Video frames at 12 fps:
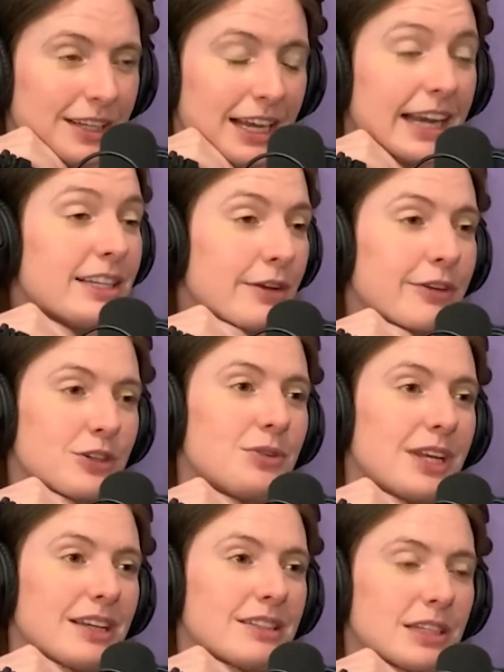I did it for 2
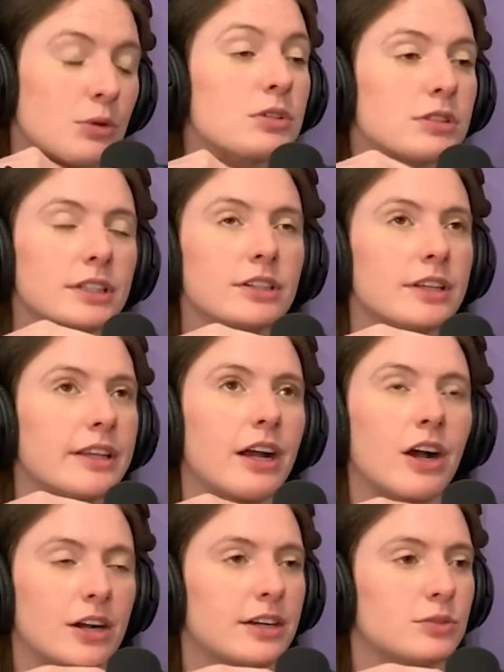days. It was literally the
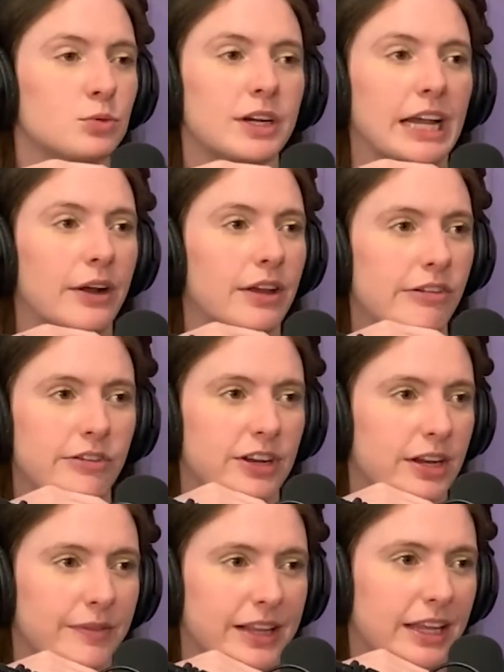hardest workout I've ever
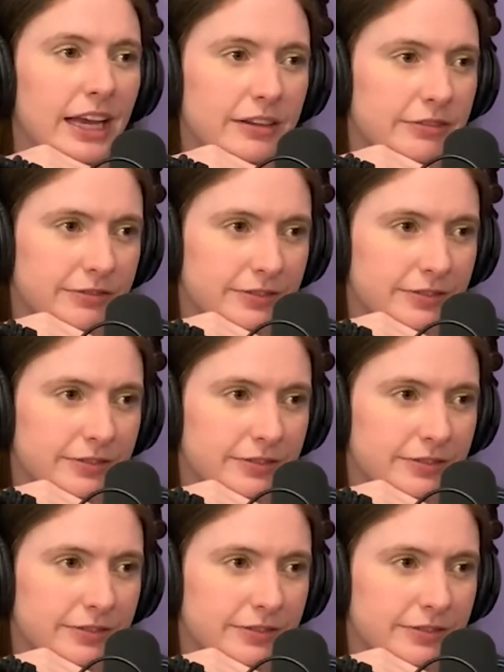done in my life.